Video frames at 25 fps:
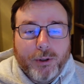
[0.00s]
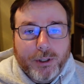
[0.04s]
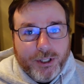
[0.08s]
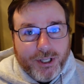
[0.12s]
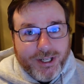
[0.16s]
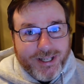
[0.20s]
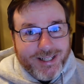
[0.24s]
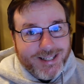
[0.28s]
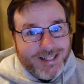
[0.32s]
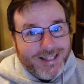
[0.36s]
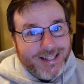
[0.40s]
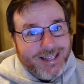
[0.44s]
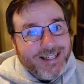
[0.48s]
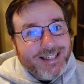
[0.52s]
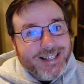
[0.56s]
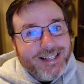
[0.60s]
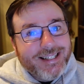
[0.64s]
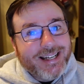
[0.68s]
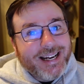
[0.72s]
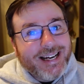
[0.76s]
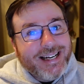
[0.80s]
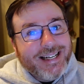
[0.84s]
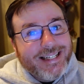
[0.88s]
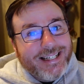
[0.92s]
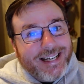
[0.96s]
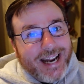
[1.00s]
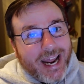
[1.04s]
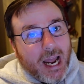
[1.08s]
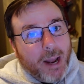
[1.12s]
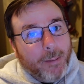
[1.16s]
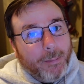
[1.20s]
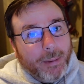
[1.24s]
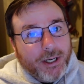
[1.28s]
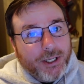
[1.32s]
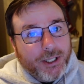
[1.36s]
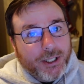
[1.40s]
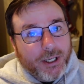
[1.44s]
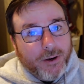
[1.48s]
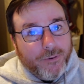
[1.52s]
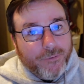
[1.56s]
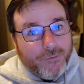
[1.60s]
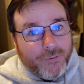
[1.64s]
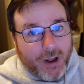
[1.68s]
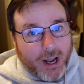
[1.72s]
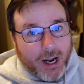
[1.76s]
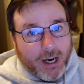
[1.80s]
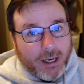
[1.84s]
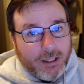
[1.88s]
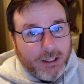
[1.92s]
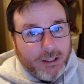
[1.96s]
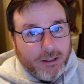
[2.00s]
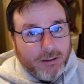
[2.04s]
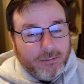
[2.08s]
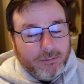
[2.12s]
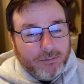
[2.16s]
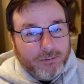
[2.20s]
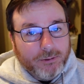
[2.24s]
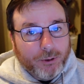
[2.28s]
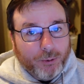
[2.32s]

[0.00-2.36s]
since this is a damaging effect,